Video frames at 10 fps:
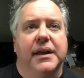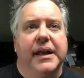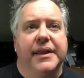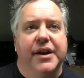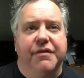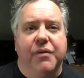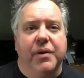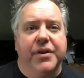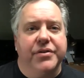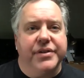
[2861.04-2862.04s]

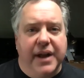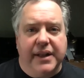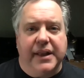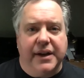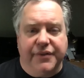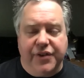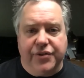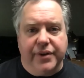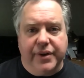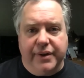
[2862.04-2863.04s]
therefore, there's not a lot of
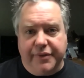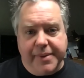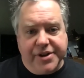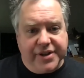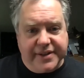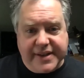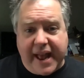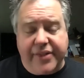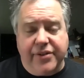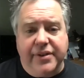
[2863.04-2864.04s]
user information that's
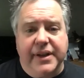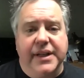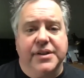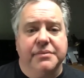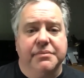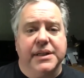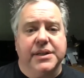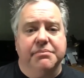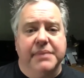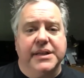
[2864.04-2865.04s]
gathered. It's
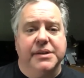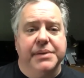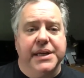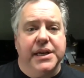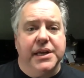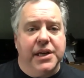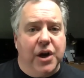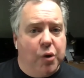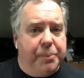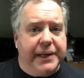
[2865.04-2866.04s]
it's meant to be
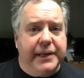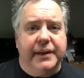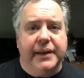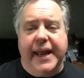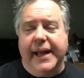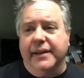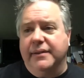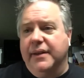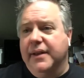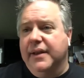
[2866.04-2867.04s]
open
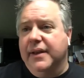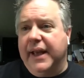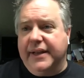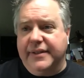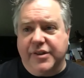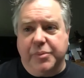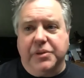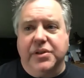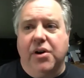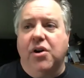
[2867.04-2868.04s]
and
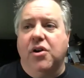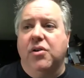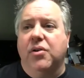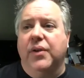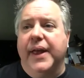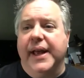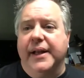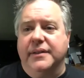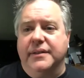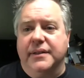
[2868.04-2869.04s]
accessible to all
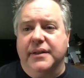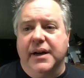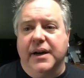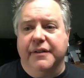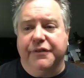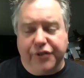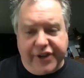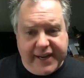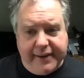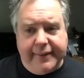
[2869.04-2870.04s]
and uh,
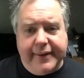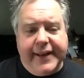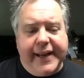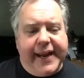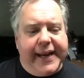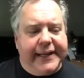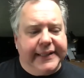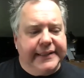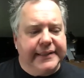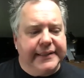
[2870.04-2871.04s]
free.
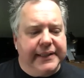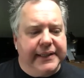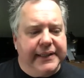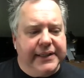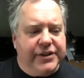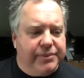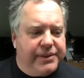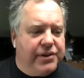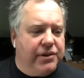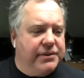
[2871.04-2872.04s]
And uh, as a
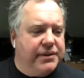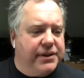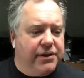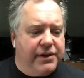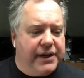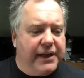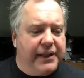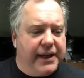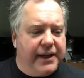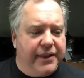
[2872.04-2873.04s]
result, there are not
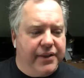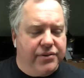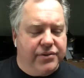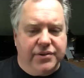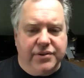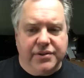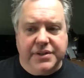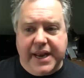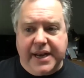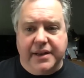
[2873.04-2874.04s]
a lot of those
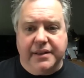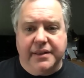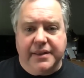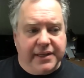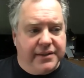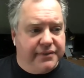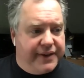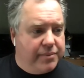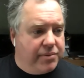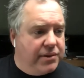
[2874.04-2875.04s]
data things
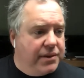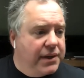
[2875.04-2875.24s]
available.